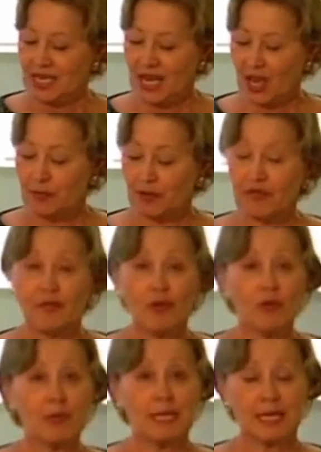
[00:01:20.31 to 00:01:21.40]
Now,
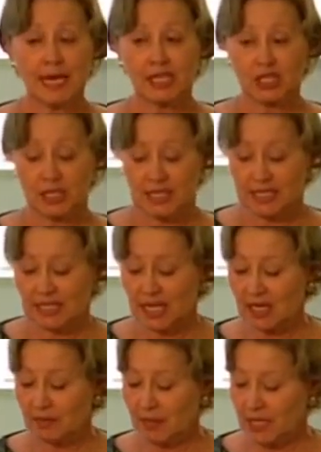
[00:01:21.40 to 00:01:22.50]
before we can actually
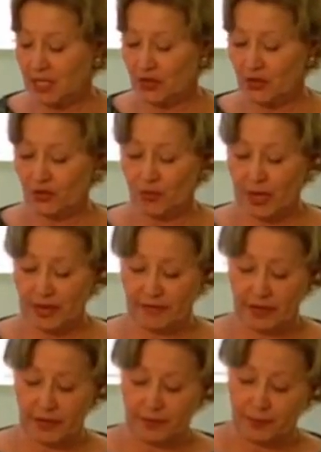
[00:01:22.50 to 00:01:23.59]
start making the
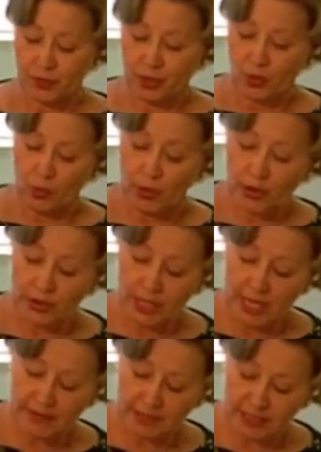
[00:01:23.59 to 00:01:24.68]
gravy, we're going to
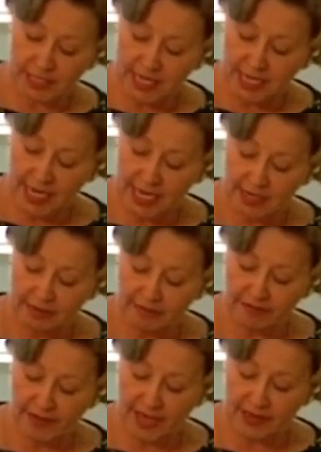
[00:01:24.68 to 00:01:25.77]
have to take any
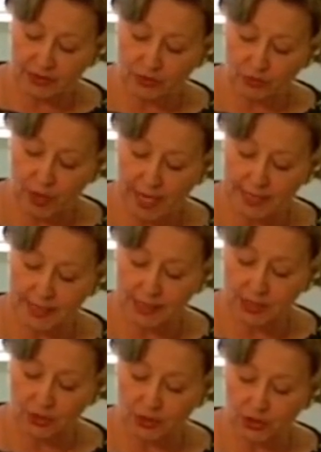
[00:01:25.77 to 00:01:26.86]
fat that
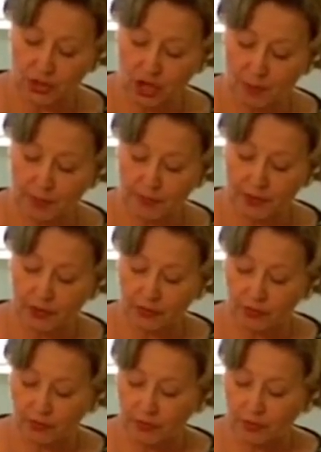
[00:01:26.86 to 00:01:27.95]
rises to the top of the
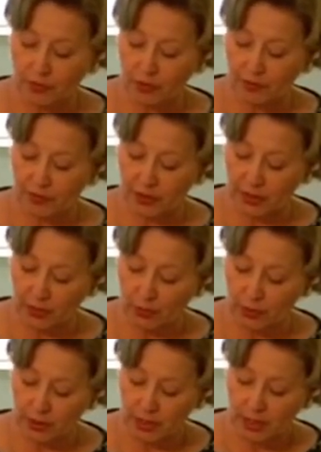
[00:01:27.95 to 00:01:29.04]

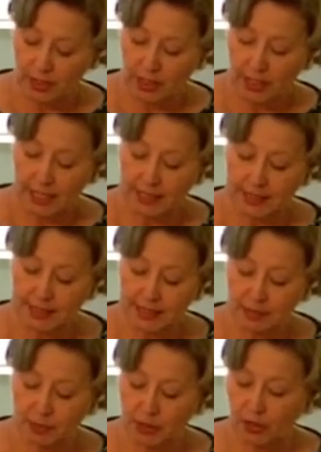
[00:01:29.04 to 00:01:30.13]
liquid and
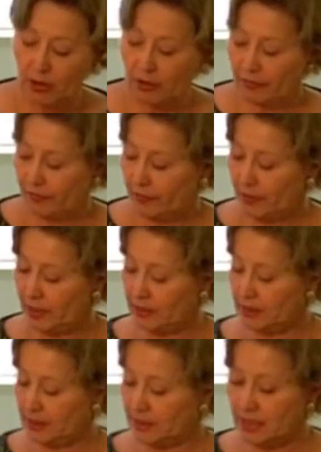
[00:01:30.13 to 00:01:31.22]
skim it off and
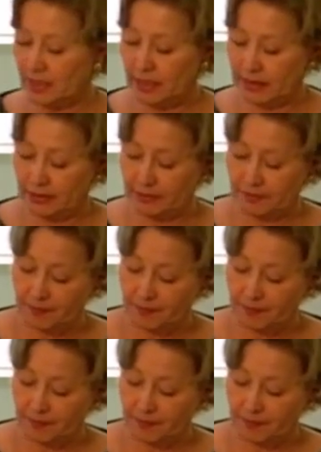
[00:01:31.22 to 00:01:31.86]
discard it.